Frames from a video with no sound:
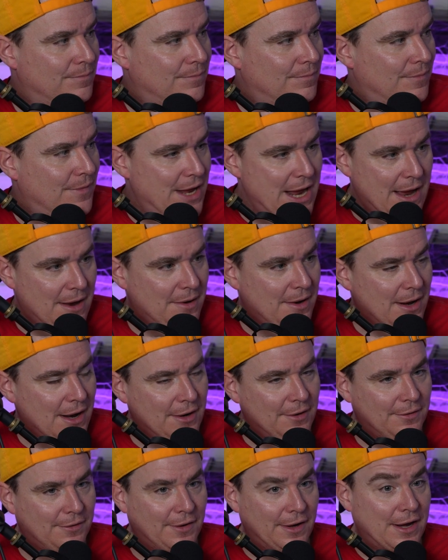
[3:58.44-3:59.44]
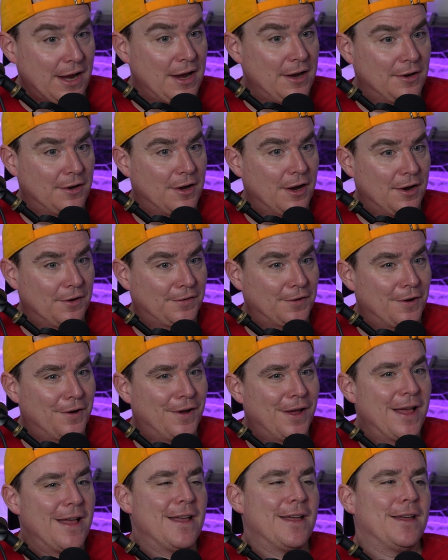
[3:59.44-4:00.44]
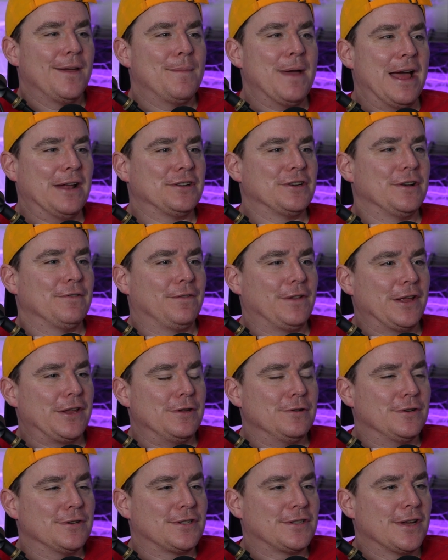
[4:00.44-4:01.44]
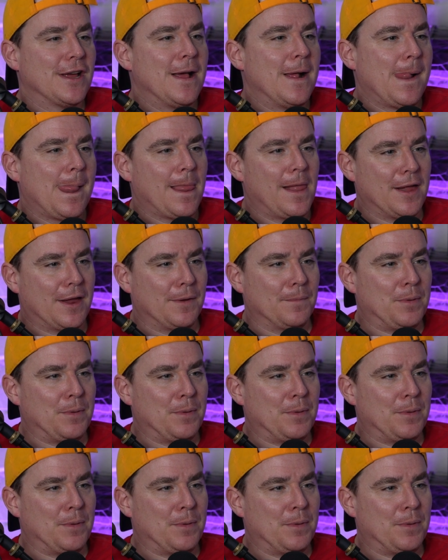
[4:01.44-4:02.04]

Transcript: yeah, and it's like income. So imagine if like you just like